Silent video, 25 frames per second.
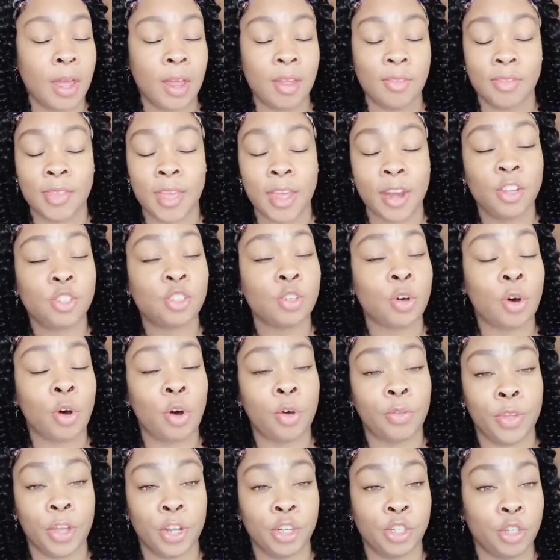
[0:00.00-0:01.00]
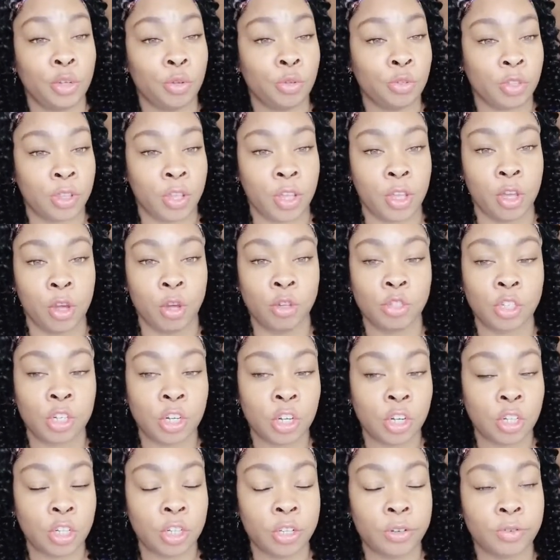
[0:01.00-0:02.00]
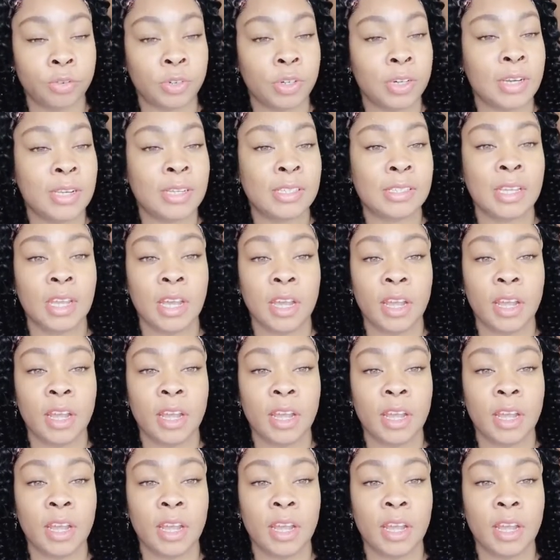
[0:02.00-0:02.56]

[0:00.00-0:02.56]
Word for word: That is all they do. So they go to the deliveries,